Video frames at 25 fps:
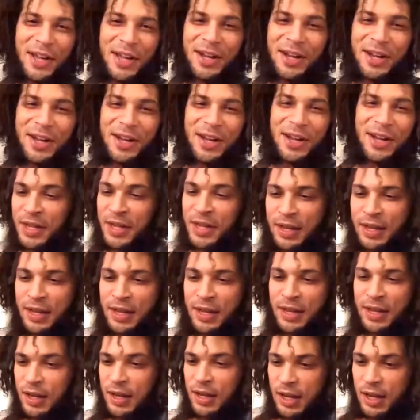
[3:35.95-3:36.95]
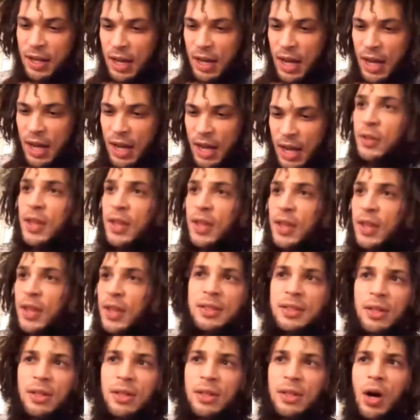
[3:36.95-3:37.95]
know,
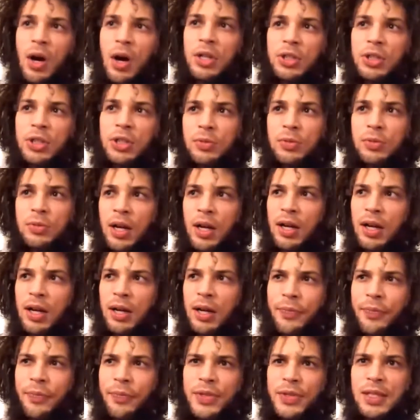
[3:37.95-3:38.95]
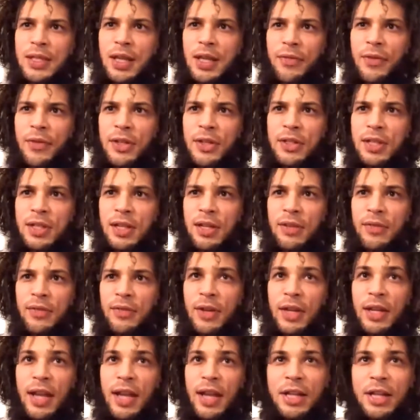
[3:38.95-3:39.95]
after that, I started watching stuff on
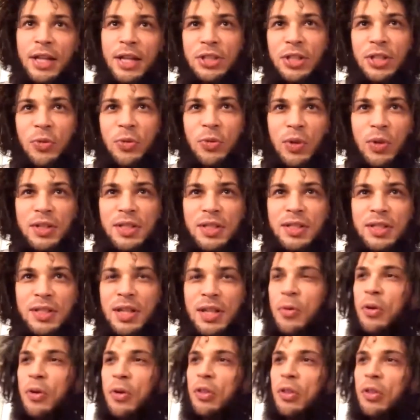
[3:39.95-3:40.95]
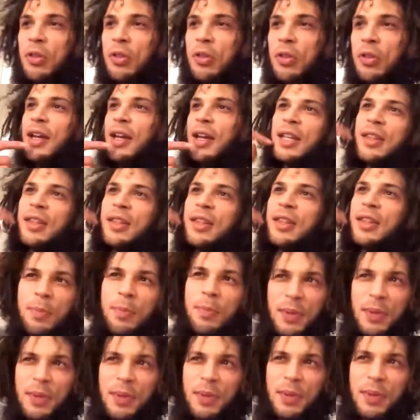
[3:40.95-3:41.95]
TV. And actually, what stuck with me, I said this
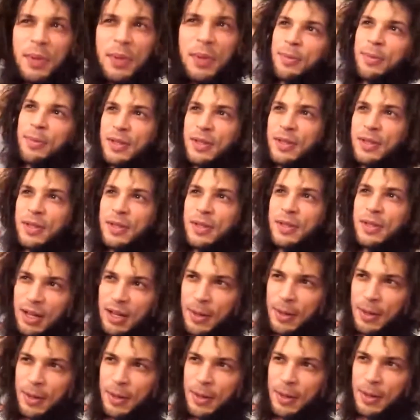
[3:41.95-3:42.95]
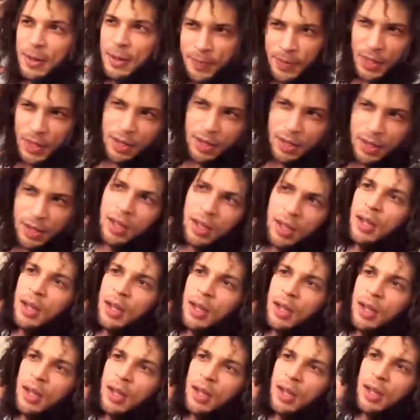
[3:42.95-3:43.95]
on Business of the Business,
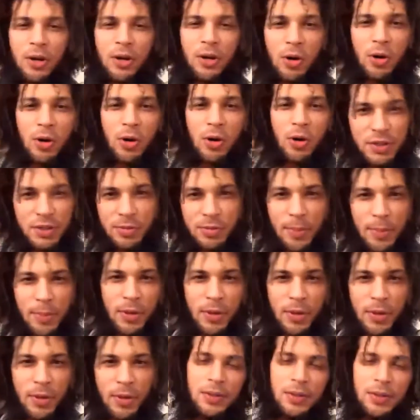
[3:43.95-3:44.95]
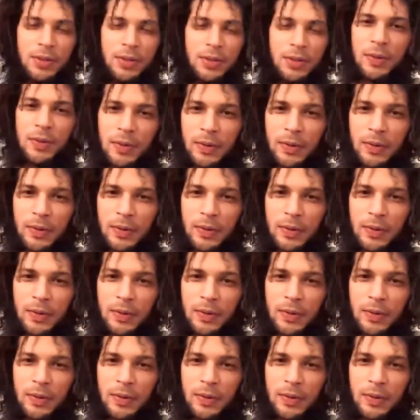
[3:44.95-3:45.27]
Barry Horowitz. You remember that?